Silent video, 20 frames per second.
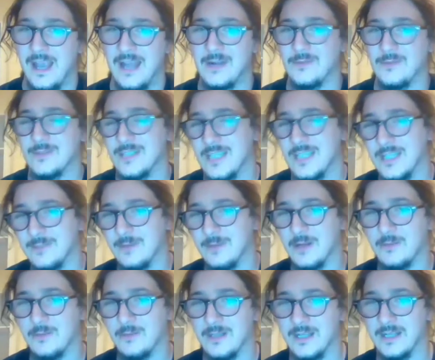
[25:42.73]
I don't see
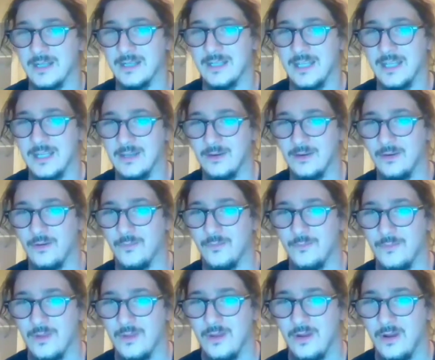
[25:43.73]
anybody really getting a
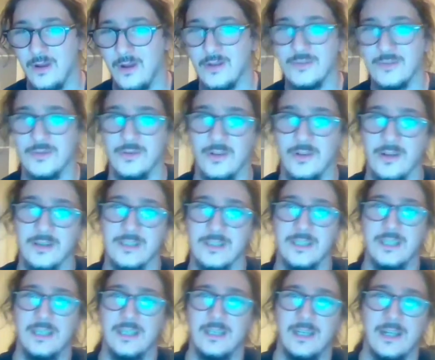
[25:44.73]
KO. Andrei
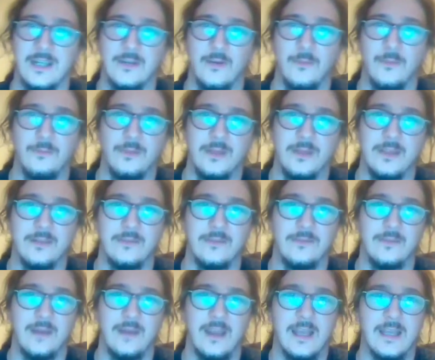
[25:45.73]
Arlovski, I don't
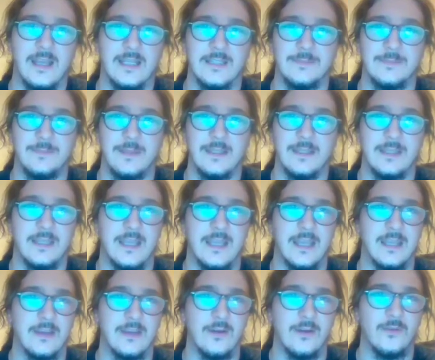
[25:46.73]
believe, has been
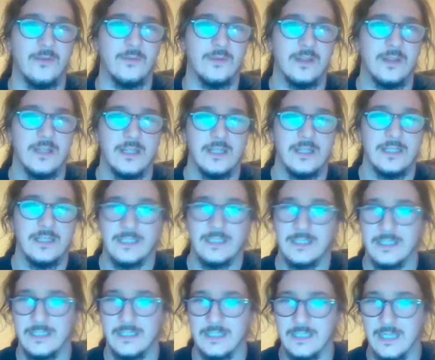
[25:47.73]
KO'd
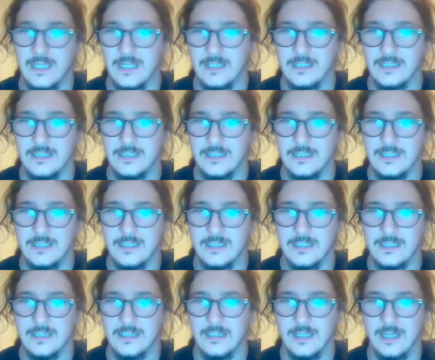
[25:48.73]
since
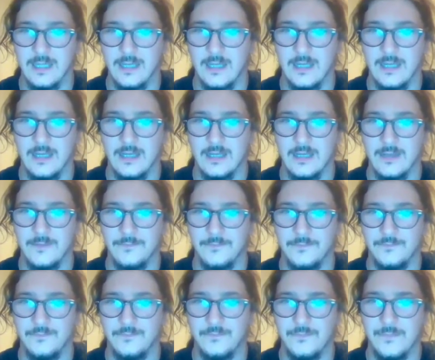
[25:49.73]

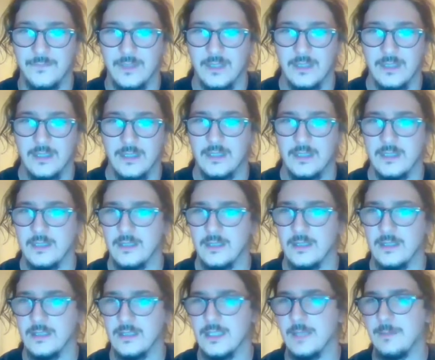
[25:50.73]
Tim
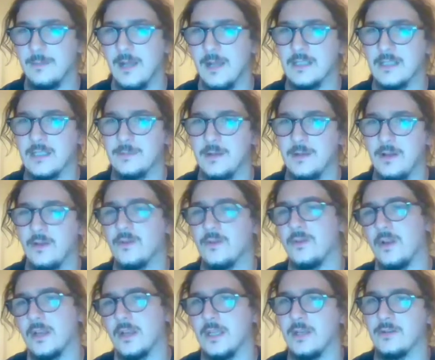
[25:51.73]
Aspinall,
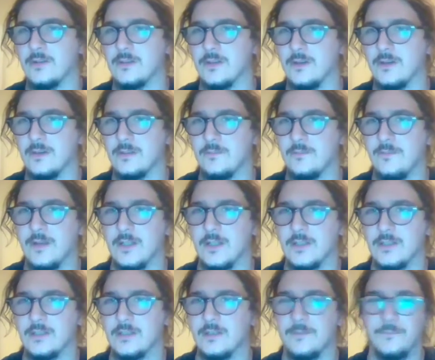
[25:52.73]
or not KO'd, sorry,
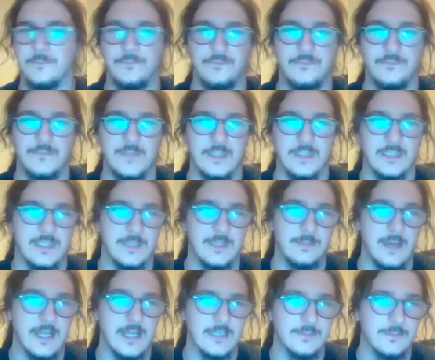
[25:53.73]
finished since
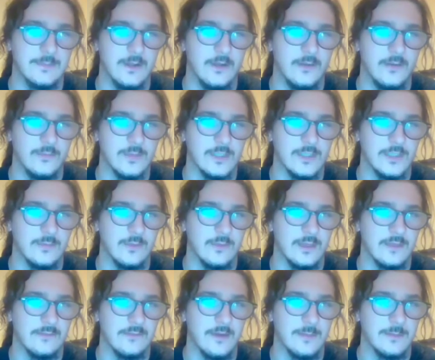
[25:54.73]
Tim Aspinall, which he
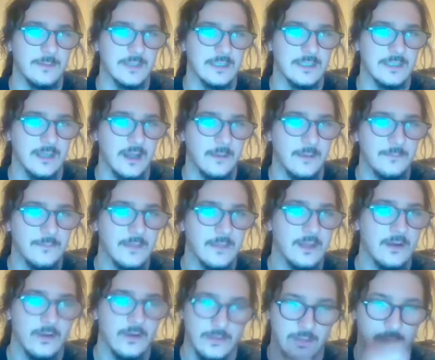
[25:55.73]
won that fight by sub,
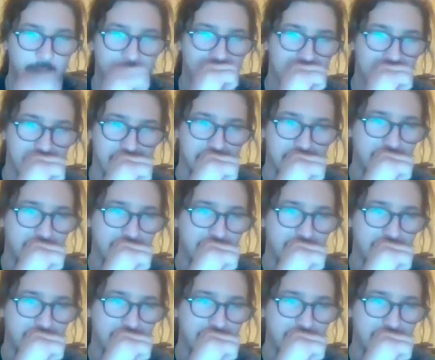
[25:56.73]
or Tom